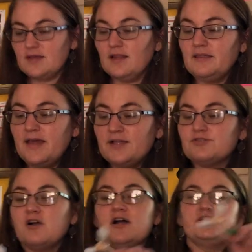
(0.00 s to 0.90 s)

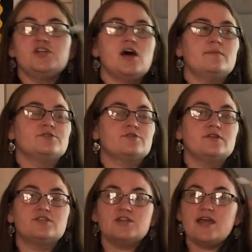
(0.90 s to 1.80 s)
electron geometry, the
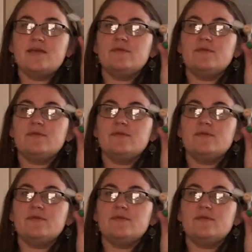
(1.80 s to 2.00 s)
shape